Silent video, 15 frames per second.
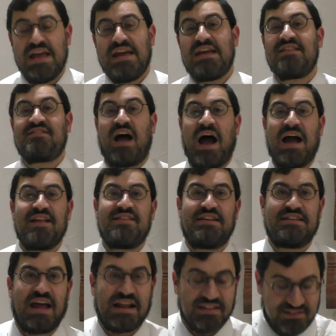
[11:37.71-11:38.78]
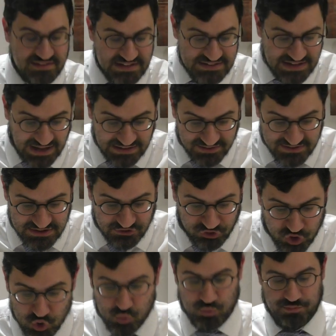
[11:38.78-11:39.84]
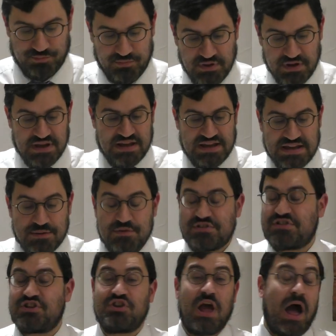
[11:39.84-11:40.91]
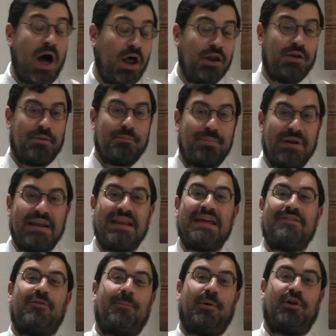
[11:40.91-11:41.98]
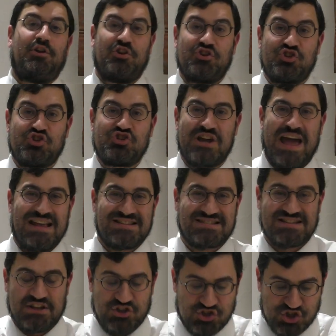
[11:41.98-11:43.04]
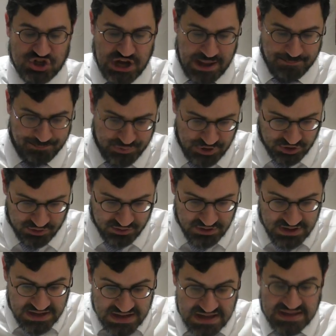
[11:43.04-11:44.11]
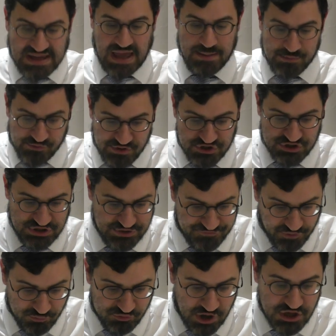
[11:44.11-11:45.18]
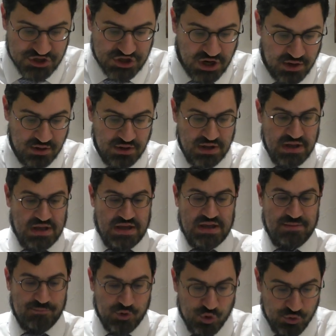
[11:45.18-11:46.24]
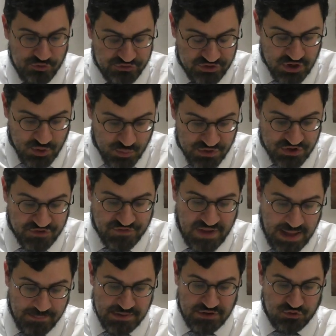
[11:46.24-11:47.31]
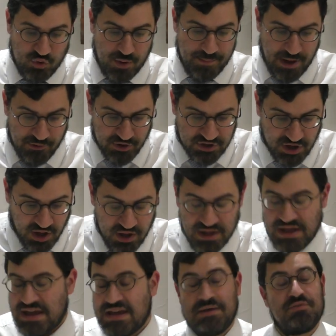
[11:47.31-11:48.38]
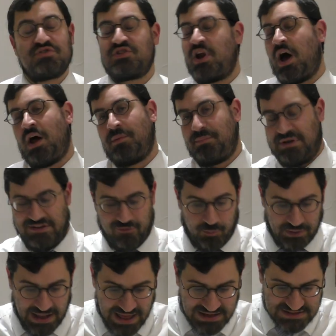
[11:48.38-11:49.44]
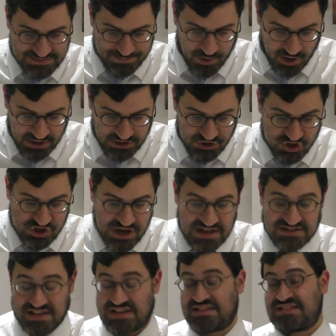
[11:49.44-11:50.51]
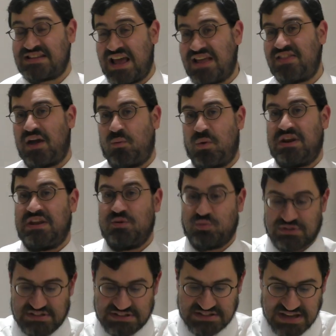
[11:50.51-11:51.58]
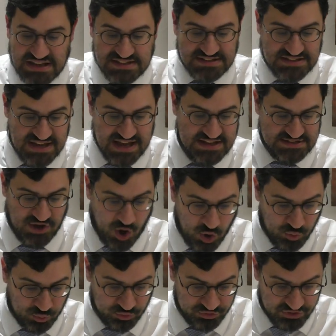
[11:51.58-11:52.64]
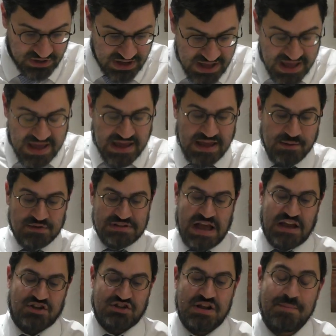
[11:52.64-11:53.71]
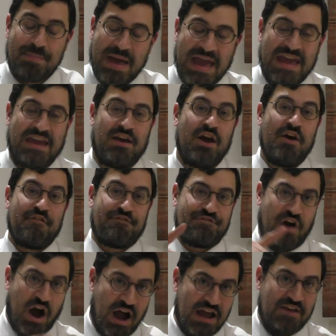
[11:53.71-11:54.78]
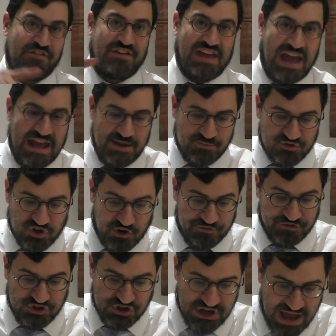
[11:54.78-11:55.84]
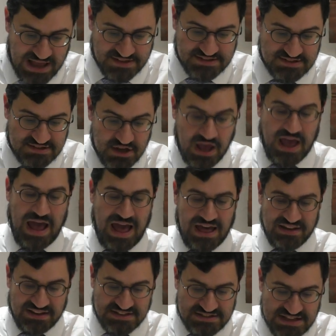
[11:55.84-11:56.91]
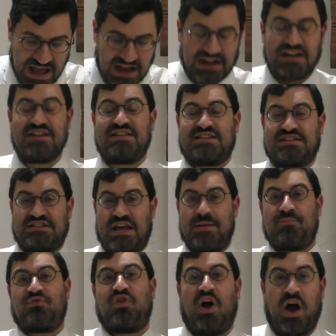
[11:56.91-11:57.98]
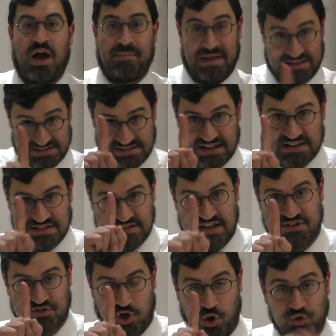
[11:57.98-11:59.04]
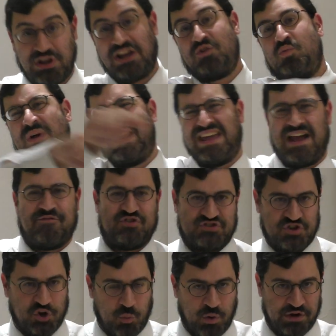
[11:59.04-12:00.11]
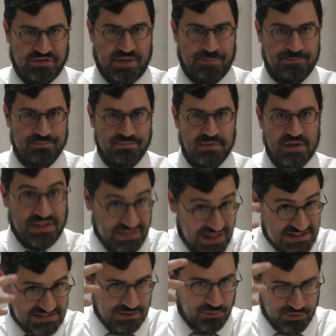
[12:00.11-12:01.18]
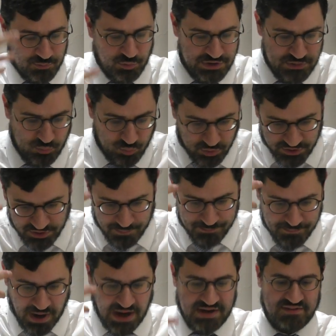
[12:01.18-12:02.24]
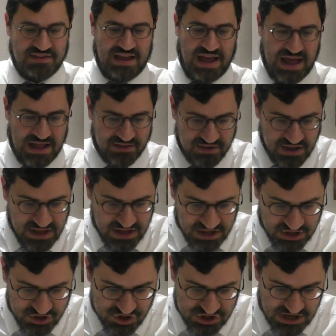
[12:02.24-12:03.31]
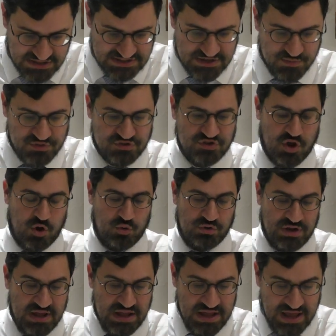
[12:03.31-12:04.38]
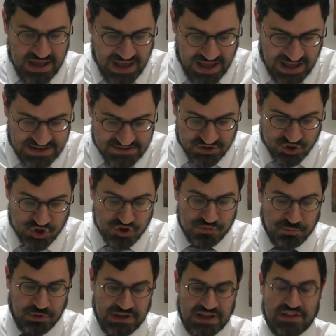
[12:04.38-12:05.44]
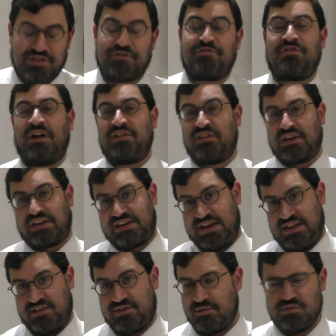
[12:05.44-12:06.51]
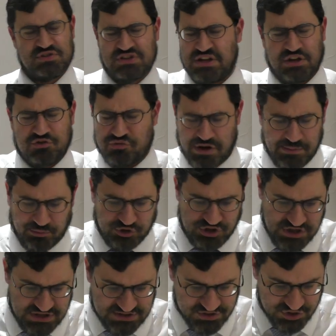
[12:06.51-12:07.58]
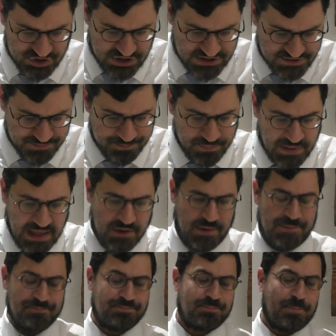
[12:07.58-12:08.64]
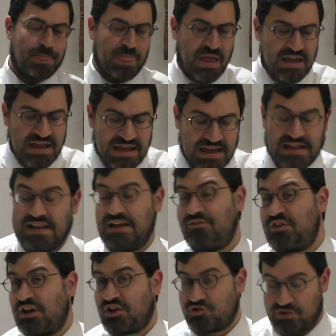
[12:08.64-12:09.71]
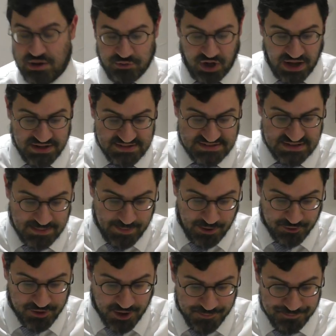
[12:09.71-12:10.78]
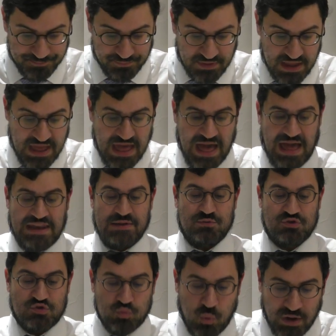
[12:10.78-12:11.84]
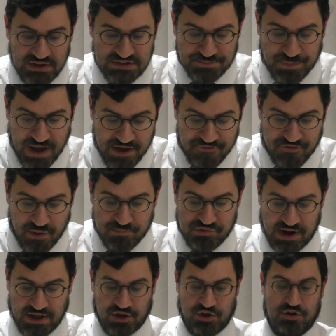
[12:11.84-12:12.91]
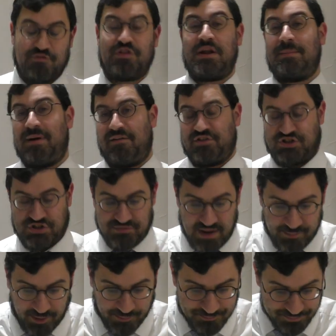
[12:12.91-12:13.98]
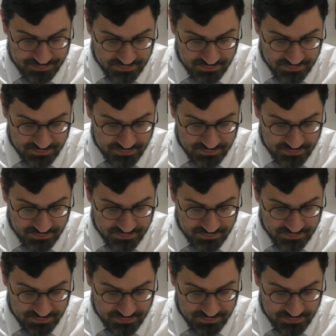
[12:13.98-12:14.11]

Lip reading: He died in 1992. He was an unbelievable chess champion. He came originally from Russia. He moved with his family to America. He was an unbelievable expert in chess. They say that when he was 6 years old, he was actually playing 5 games of chess at exactly the same time at 6 years old and winning every single one of them. That's how what a mind he had in chess. He was known as Shmulik the Wonder Kid. He was an incredible genius in chess. Anyway, he lived in Crown Heights in America, and he was once by a Farbrengen of the Lubavitcher Rebbe.